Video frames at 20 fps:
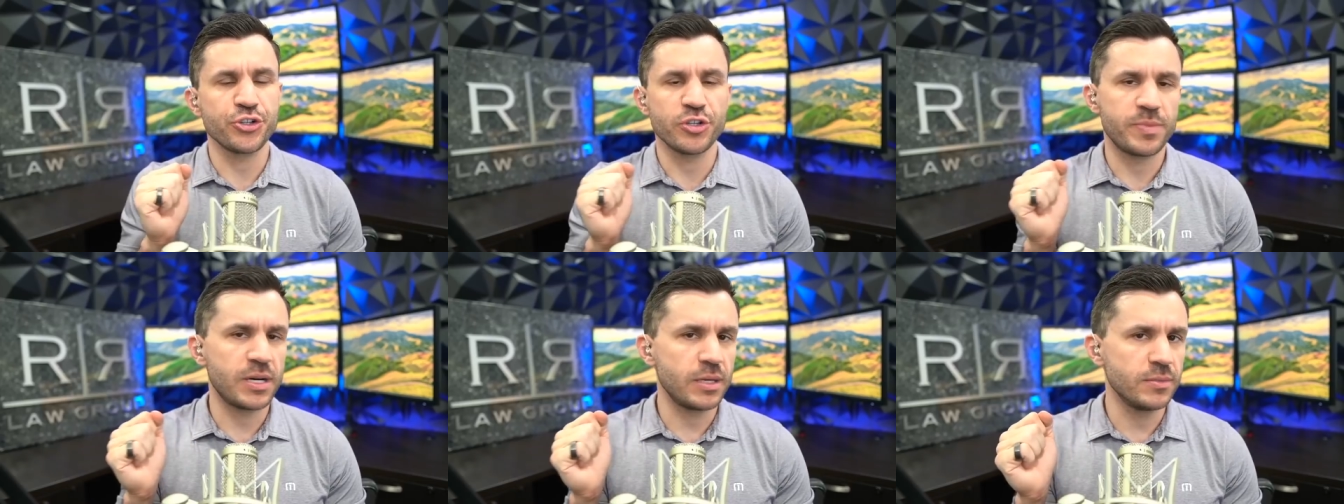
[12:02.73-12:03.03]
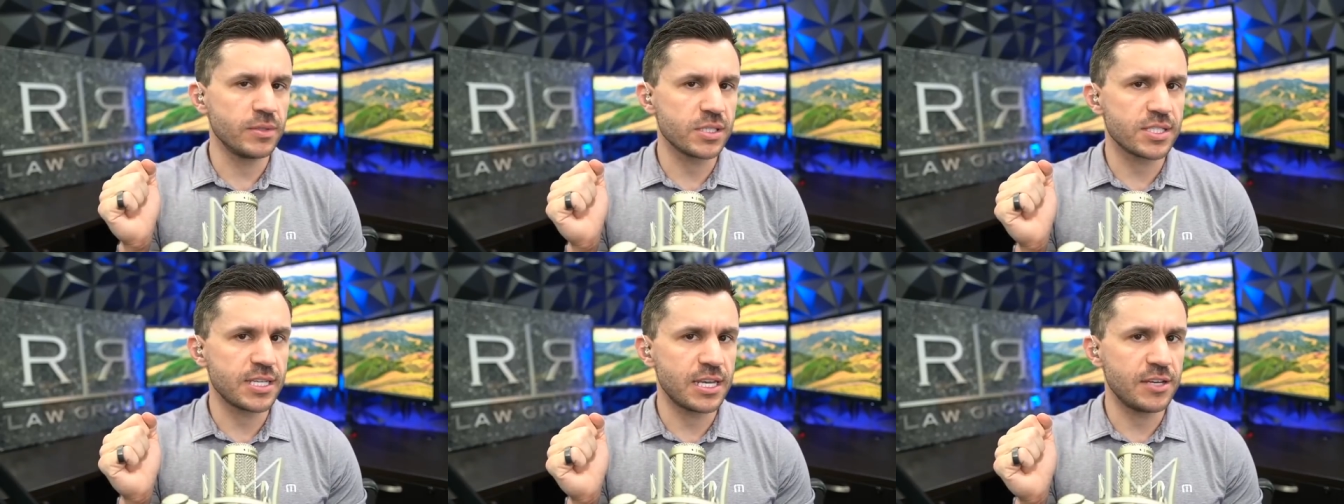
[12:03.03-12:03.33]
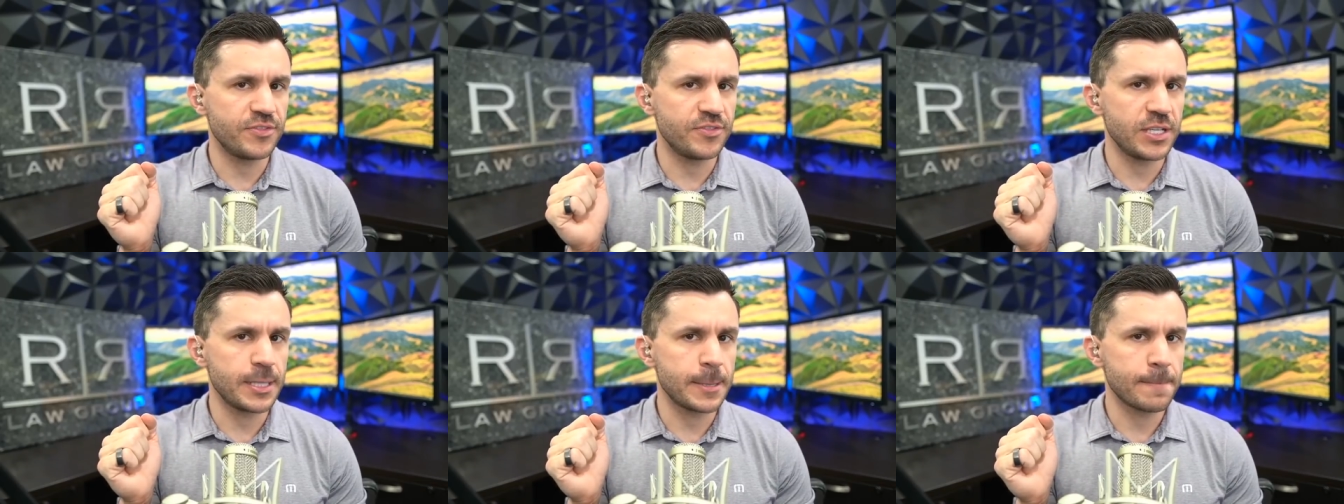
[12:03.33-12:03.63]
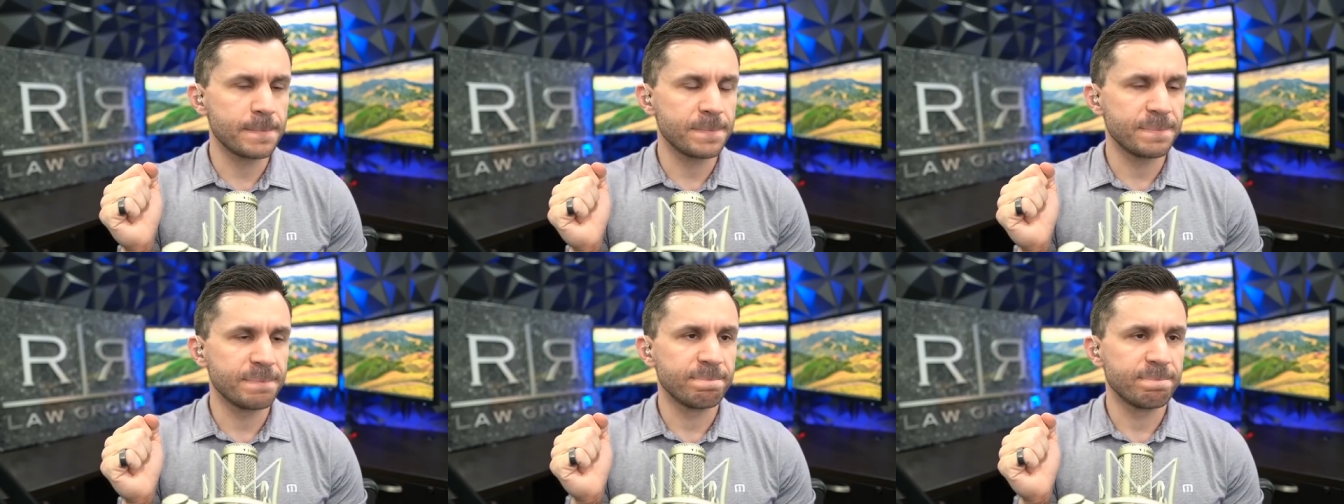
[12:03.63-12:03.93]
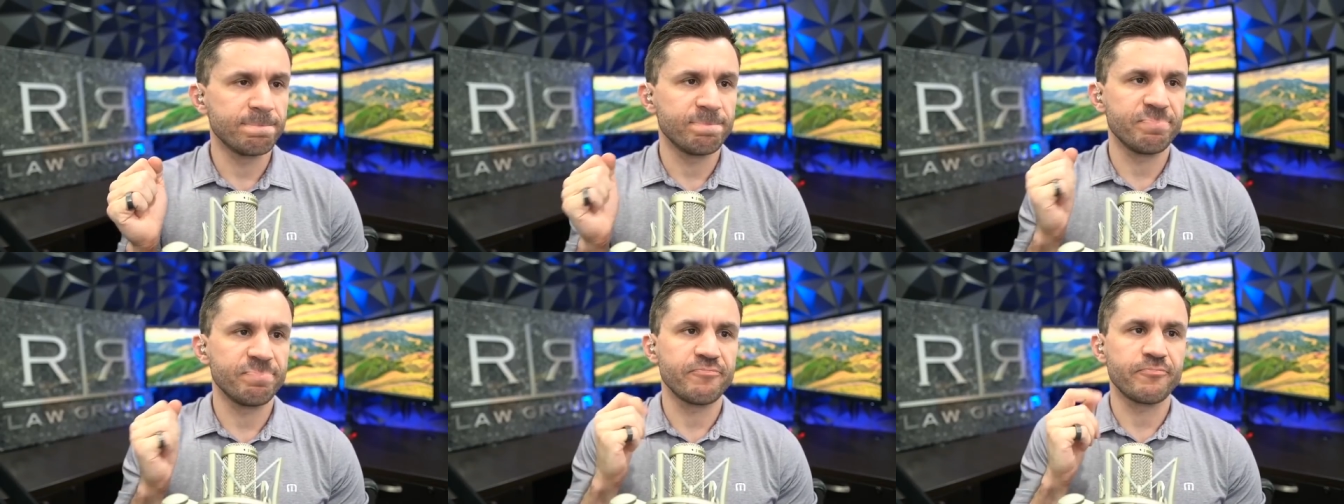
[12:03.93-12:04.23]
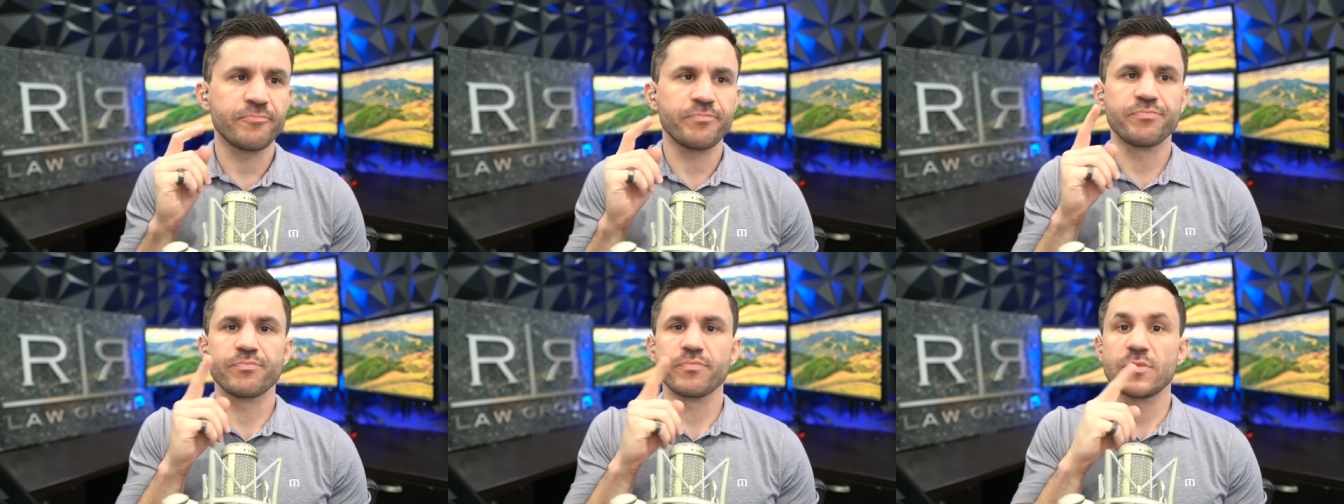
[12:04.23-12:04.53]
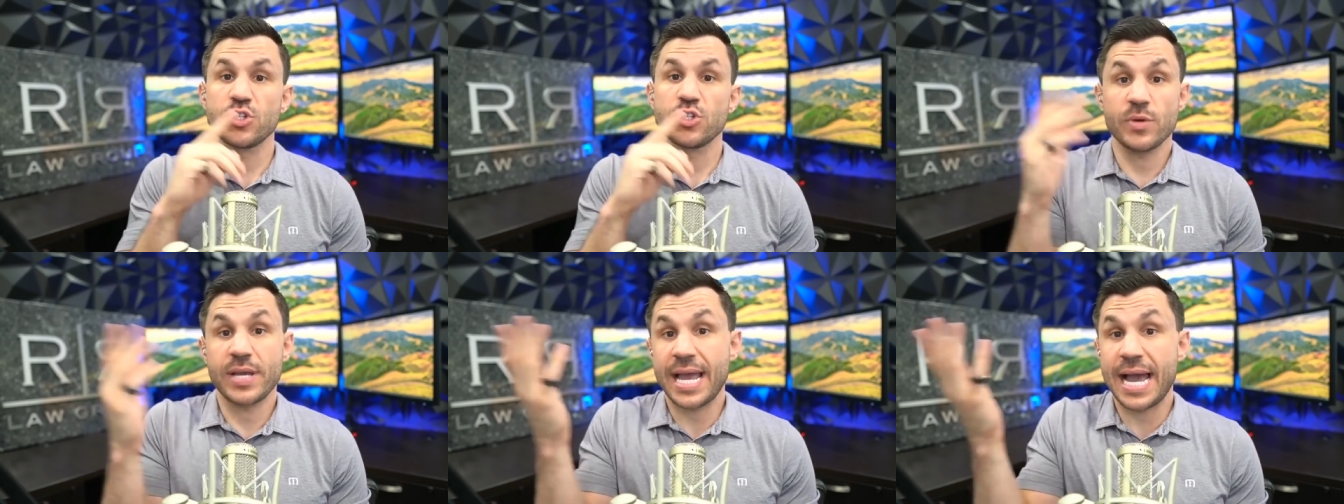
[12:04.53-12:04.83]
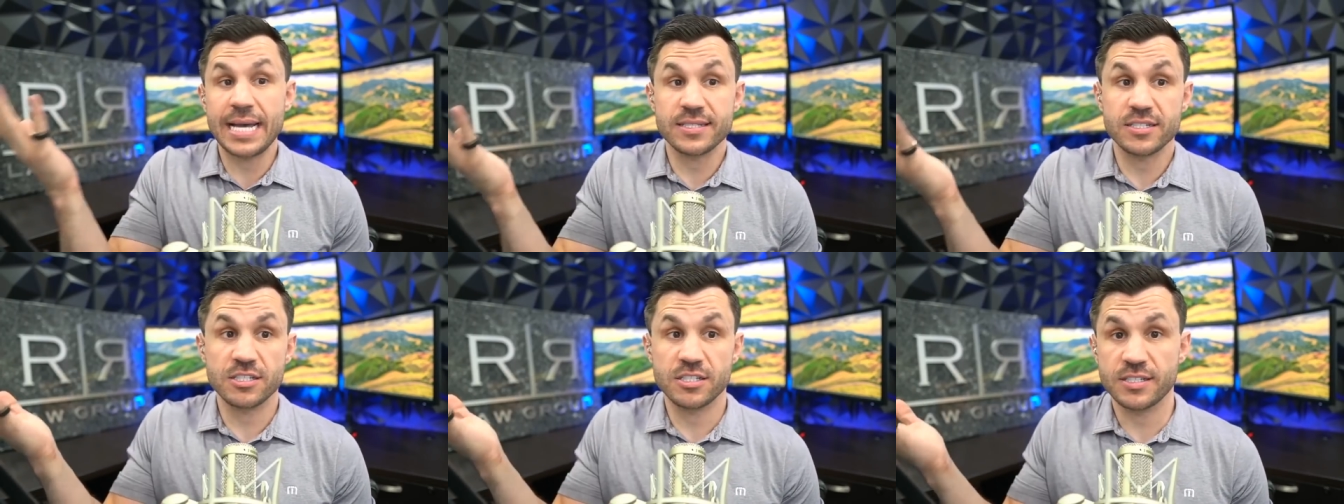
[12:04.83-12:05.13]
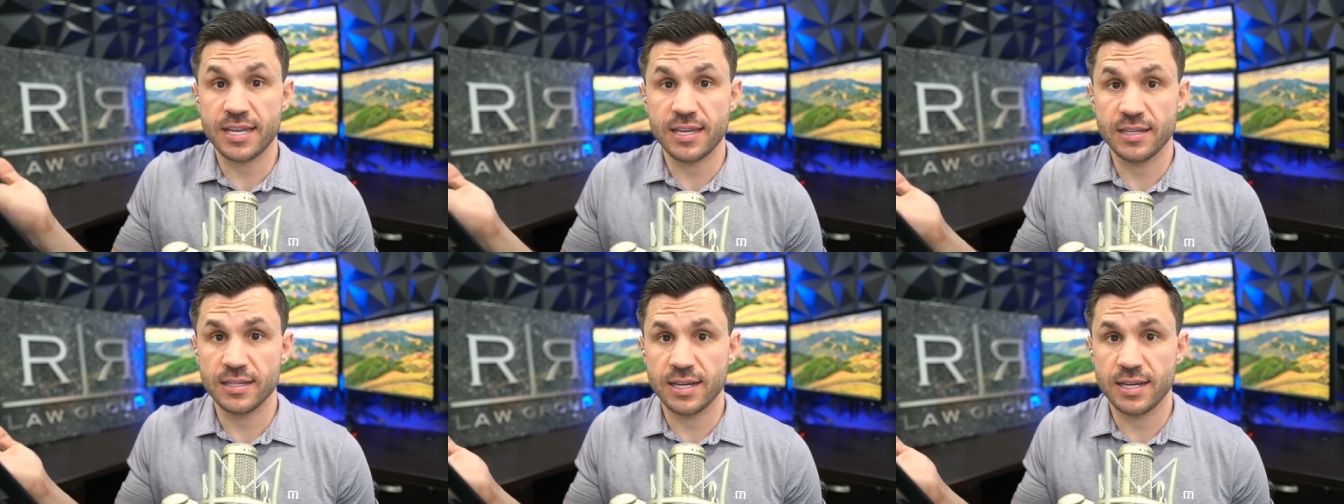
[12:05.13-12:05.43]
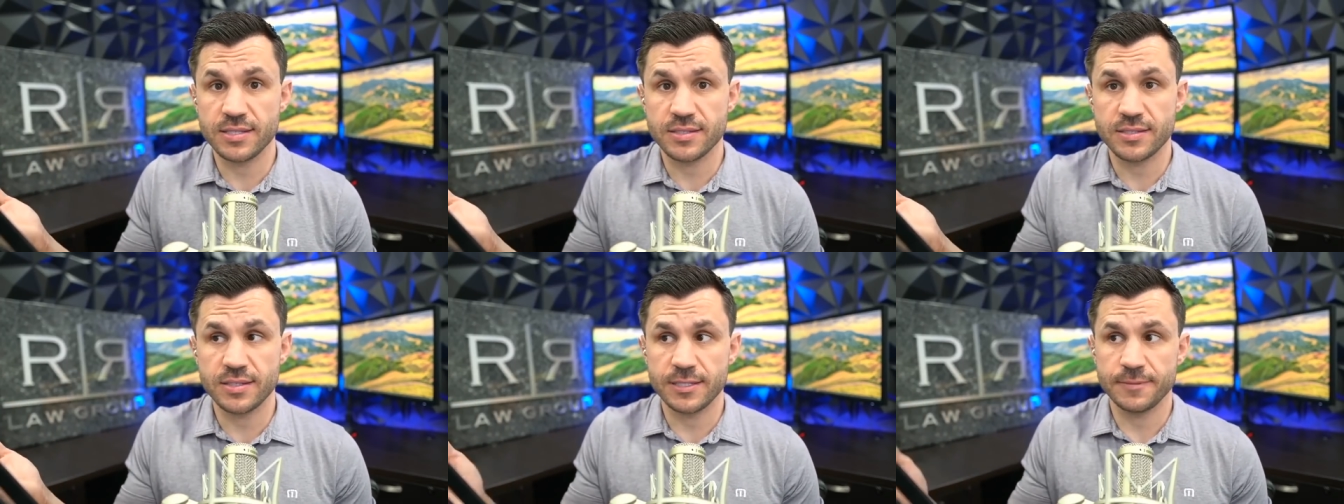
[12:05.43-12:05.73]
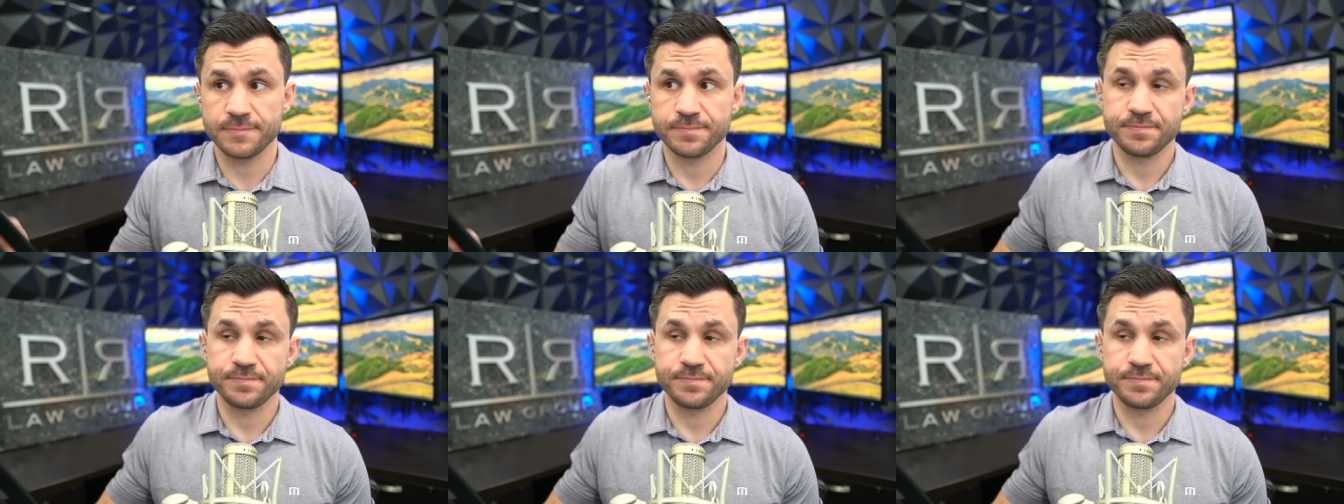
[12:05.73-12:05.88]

the public safety. So he has to stay in custody.